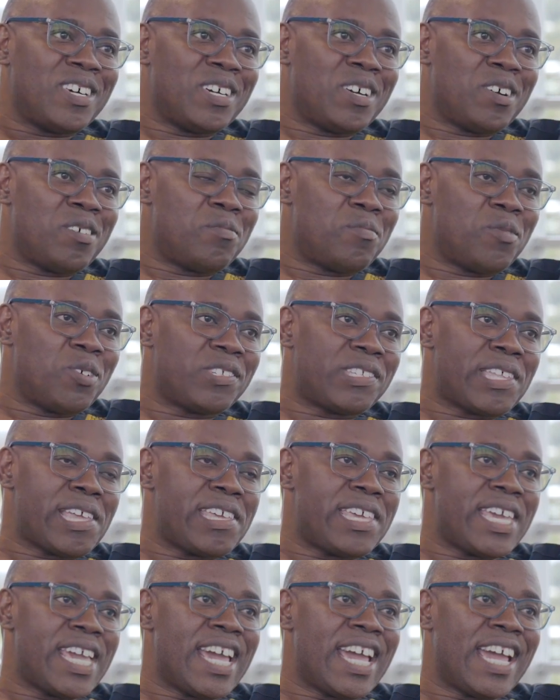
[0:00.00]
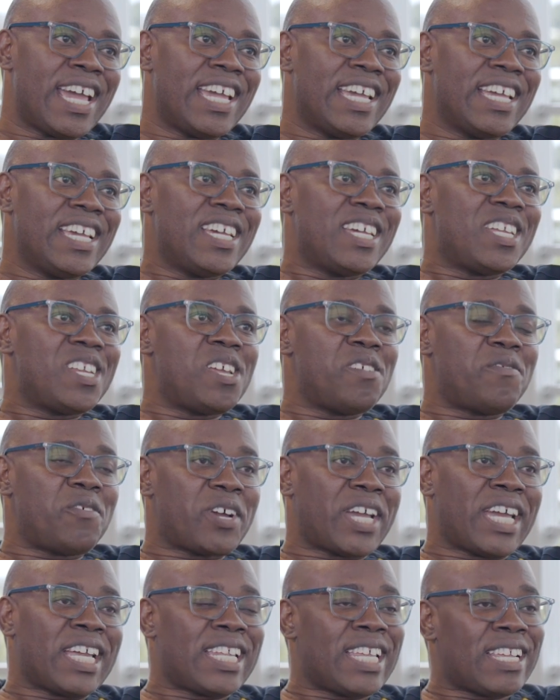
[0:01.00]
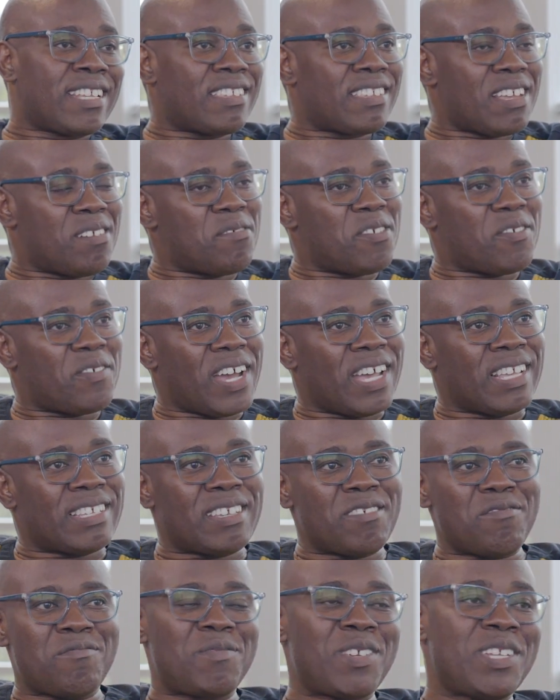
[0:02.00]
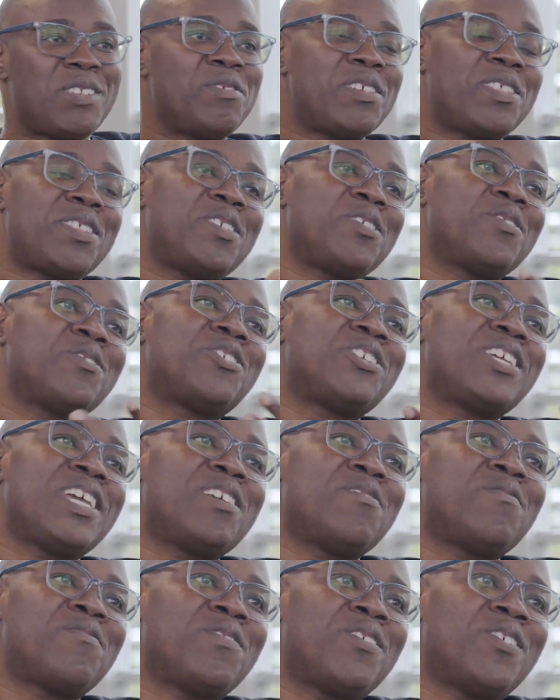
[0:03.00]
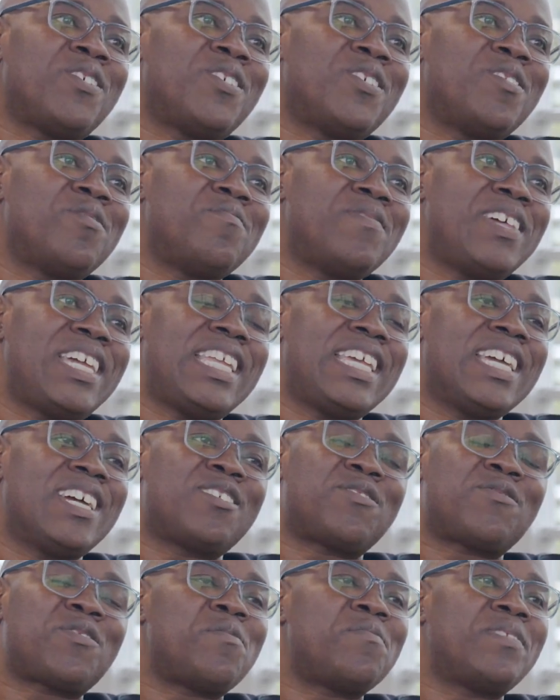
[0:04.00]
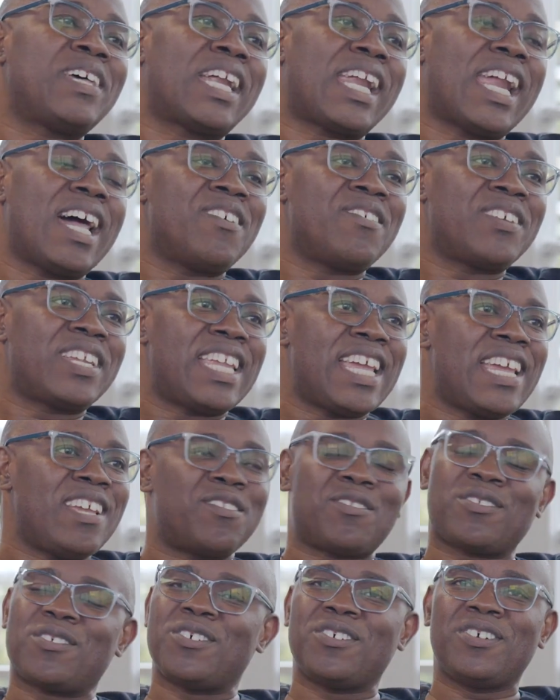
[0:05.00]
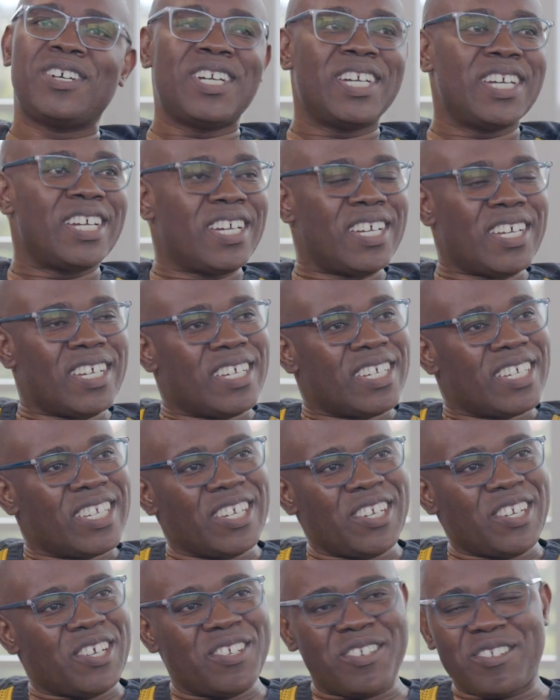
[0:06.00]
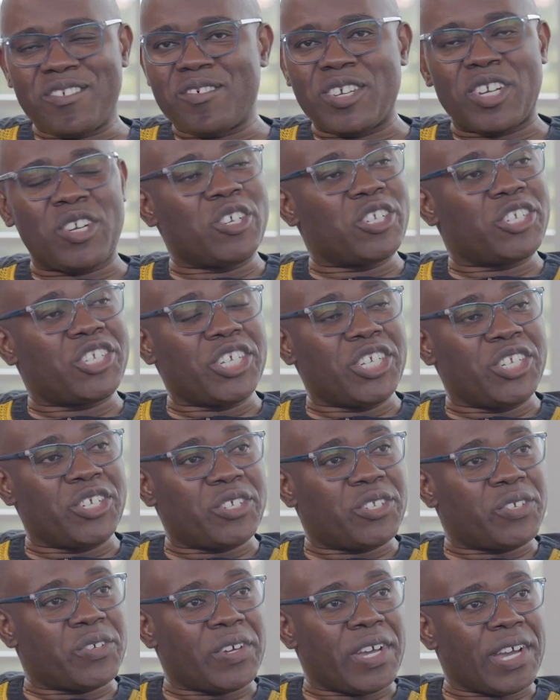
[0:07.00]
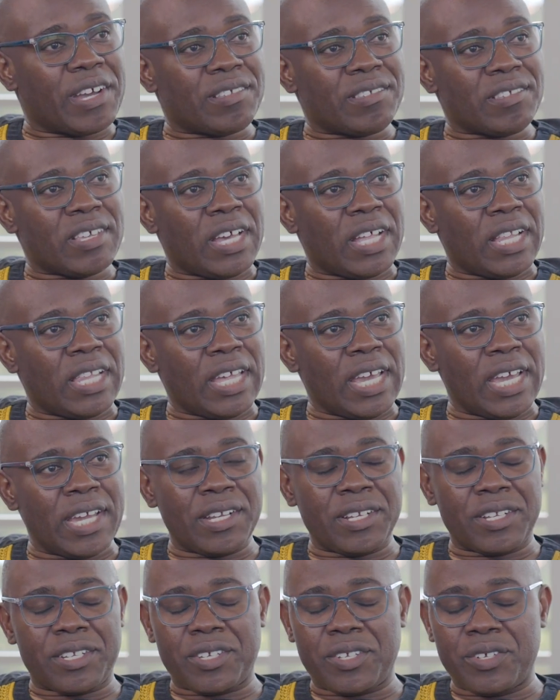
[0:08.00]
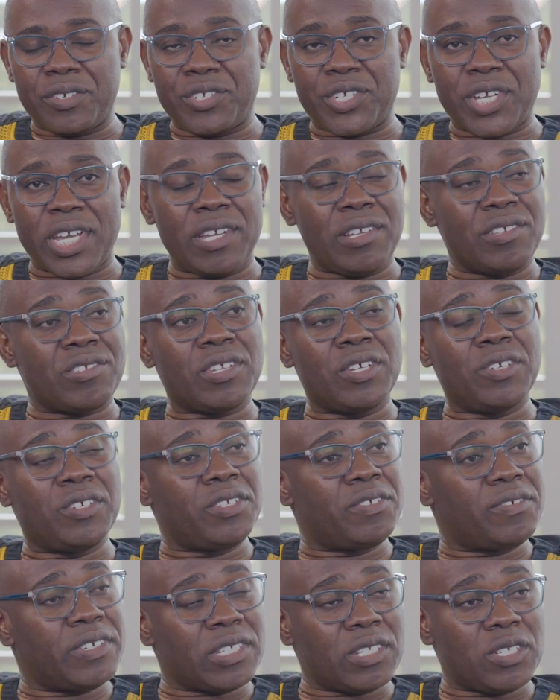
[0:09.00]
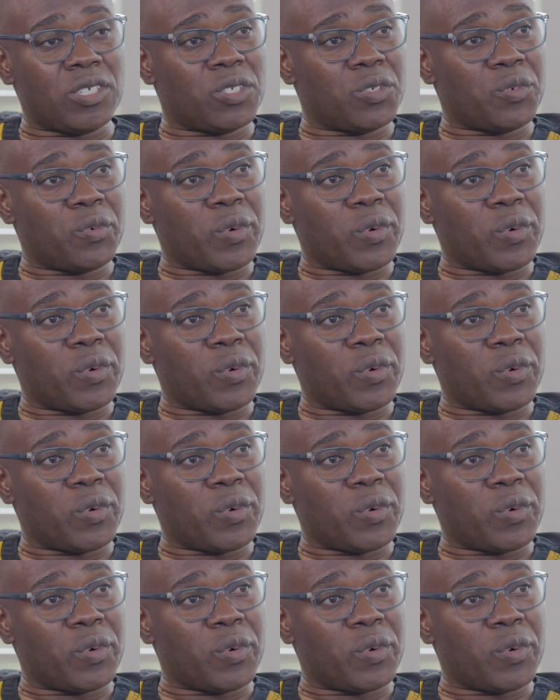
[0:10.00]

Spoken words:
almost a year, they forget that some of us have been with UJ for many years, from the Rao days. So, we continue to excel, and UJ is the university to